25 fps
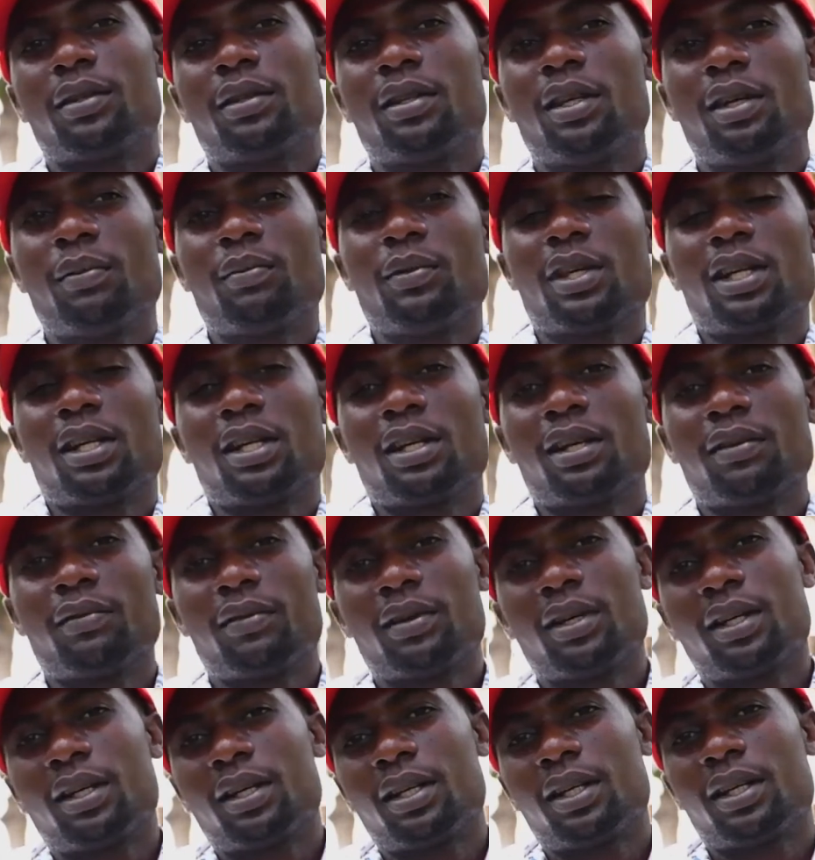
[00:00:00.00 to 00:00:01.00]
them that
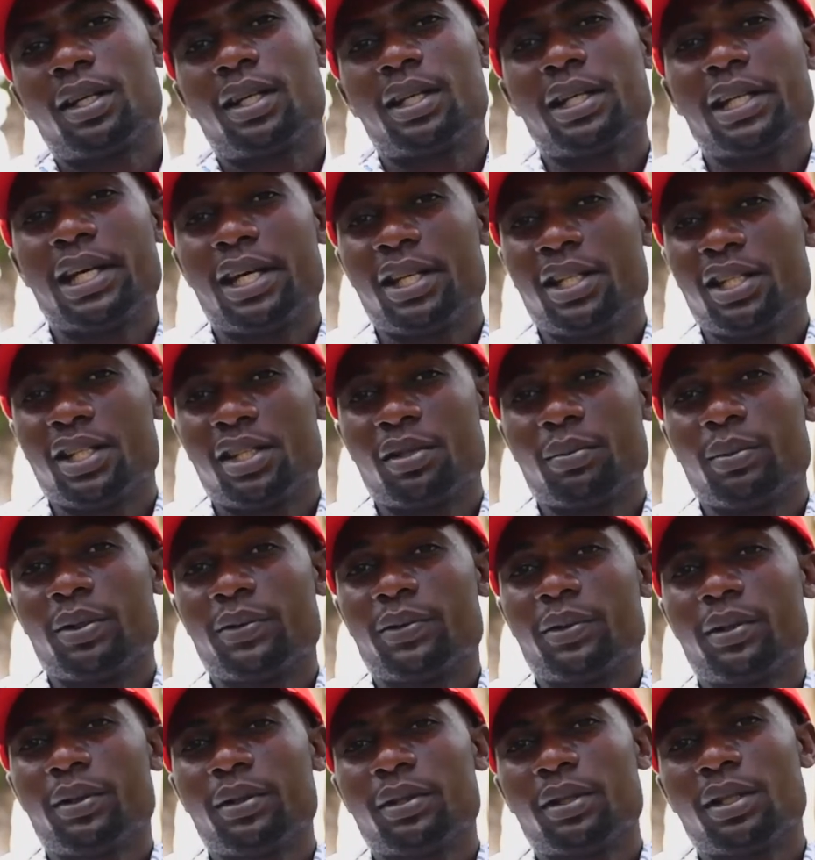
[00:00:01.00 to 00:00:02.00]
have done it
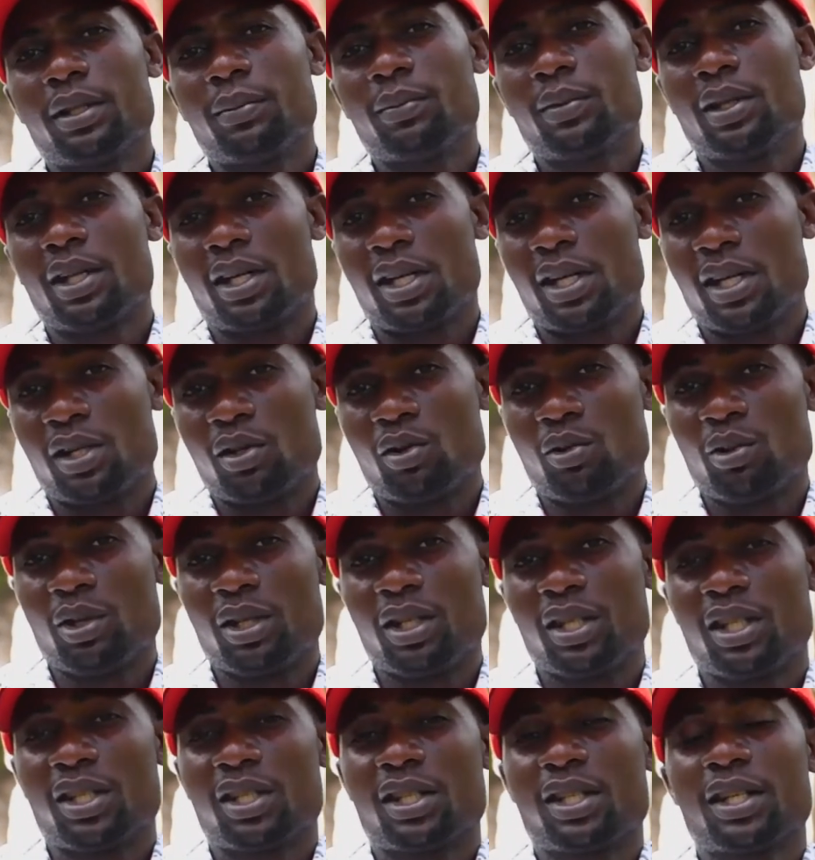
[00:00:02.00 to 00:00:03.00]
before, them that are
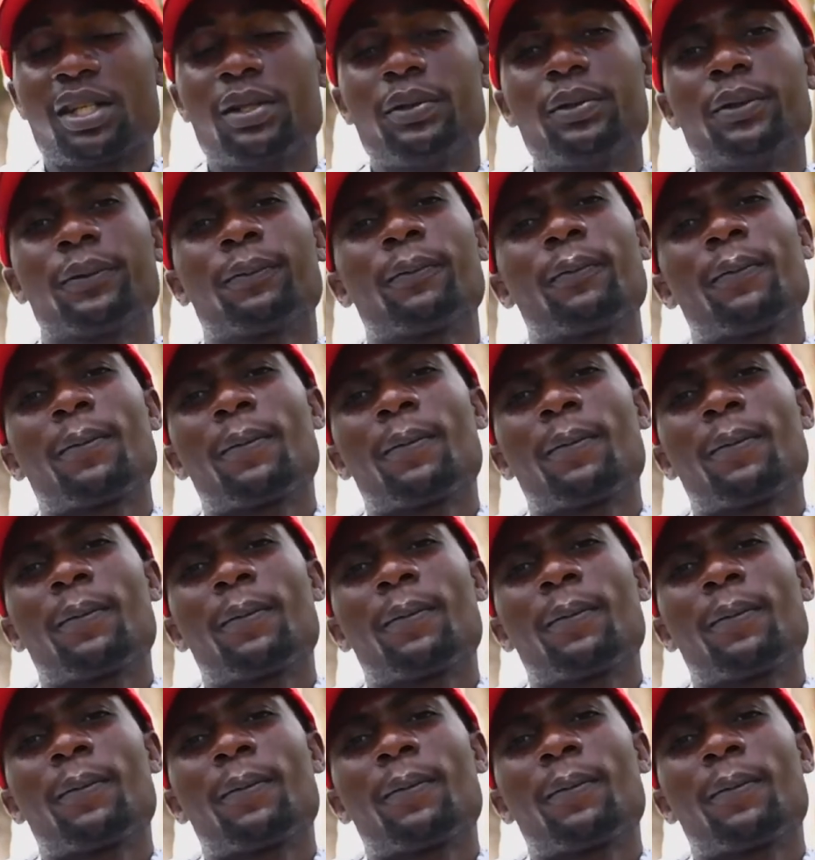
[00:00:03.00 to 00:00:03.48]
doing it now,